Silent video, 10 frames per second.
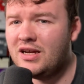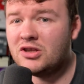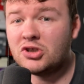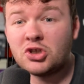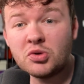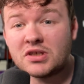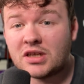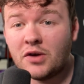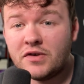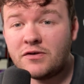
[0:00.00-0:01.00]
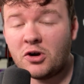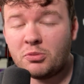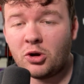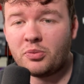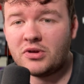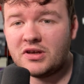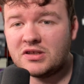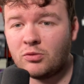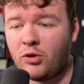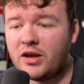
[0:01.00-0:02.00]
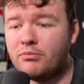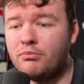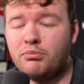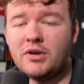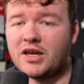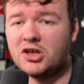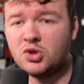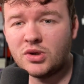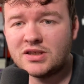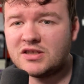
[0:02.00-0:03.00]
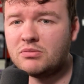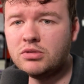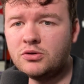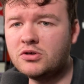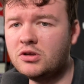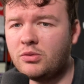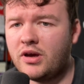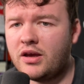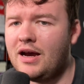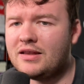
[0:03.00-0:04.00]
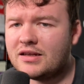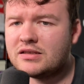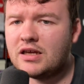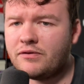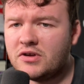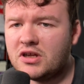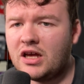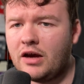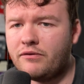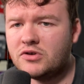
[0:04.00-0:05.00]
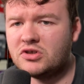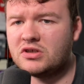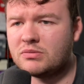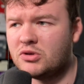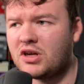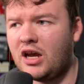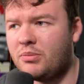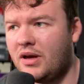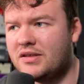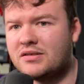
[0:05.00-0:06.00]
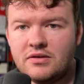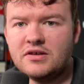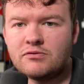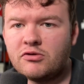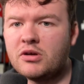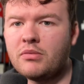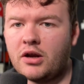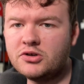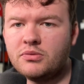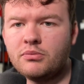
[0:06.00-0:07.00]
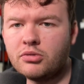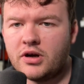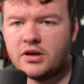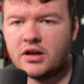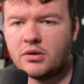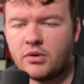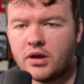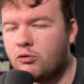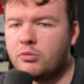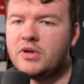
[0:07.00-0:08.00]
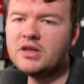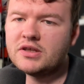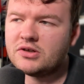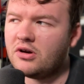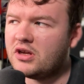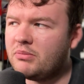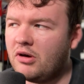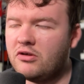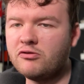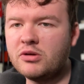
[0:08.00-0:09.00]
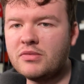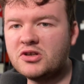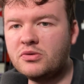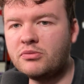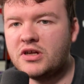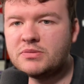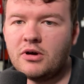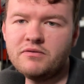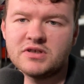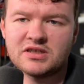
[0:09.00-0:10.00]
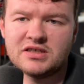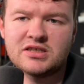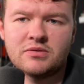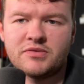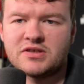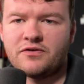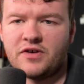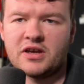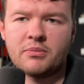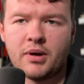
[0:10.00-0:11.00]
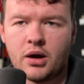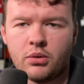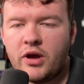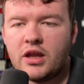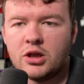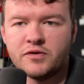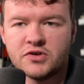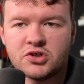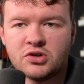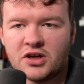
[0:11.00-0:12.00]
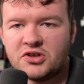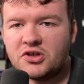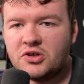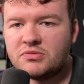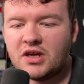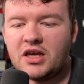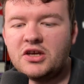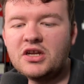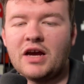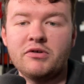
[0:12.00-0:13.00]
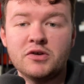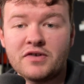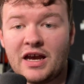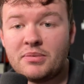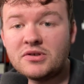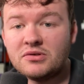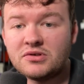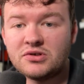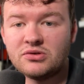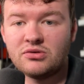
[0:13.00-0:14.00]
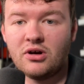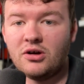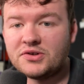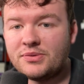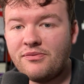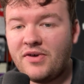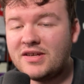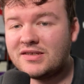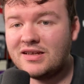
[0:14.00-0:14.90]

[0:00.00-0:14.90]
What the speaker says: The shoe itself is very popular. It's a white and like a UNC blue colorway, and that's definitely going to have just as much hype as this reimagined Bred anyway. We're mainly talking about the reimagined Breds, but obviously there's something to think about when another shoe actually comes. You can have enough capital to also invest